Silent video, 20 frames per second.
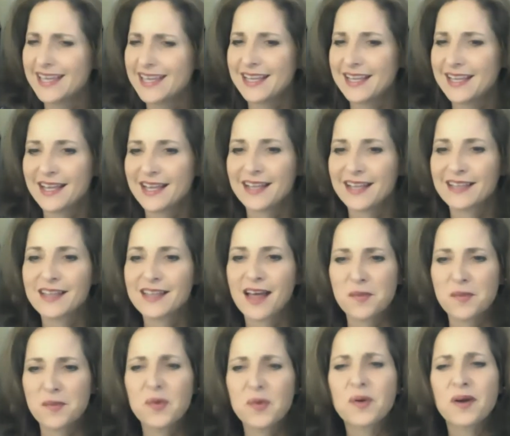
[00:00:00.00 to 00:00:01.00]
a
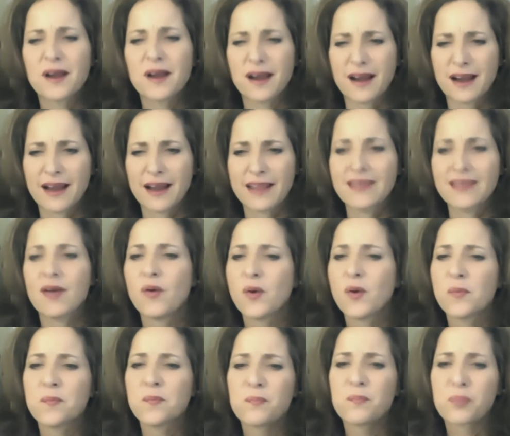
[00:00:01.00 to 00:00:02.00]
lot more. And the
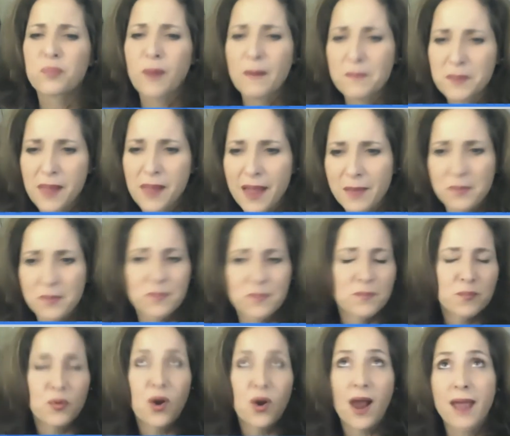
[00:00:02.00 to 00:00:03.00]
whole
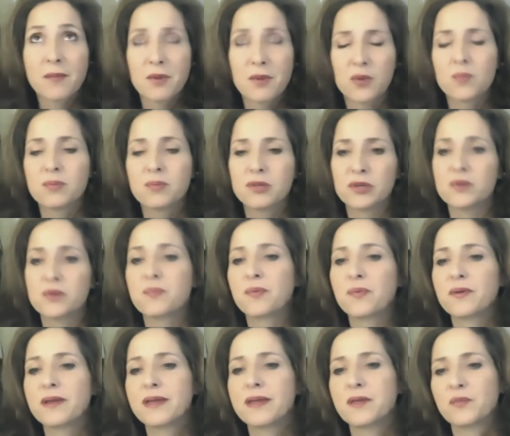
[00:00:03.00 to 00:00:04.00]
primal
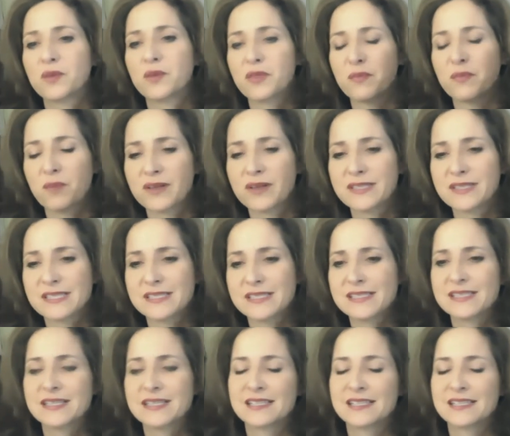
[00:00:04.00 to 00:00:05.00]
blueprint with Mark
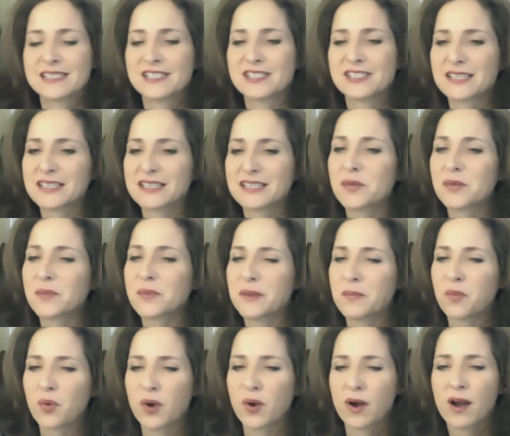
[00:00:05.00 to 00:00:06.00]
Sisson, it's just a little bit
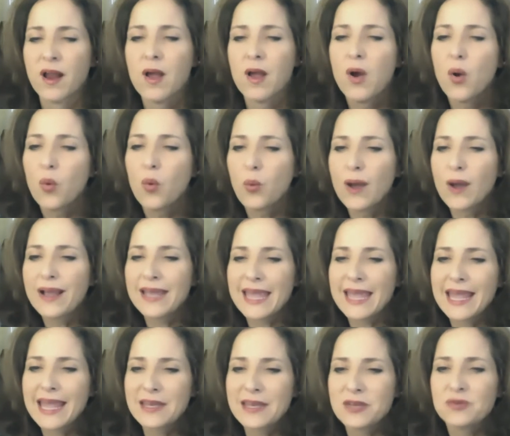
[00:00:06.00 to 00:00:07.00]
more. What
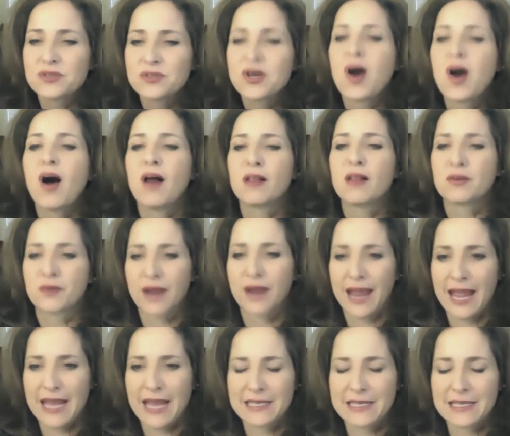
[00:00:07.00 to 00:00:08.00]
can you
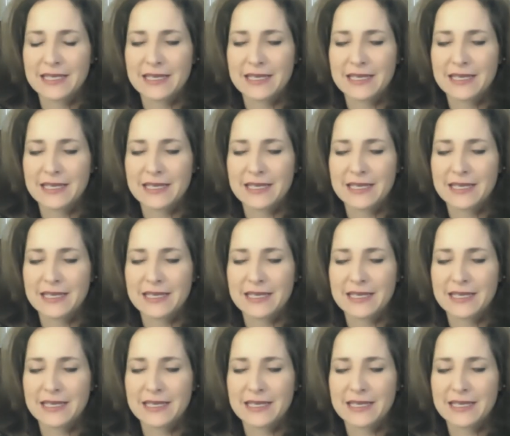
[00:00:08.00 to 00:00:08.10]
tolerate?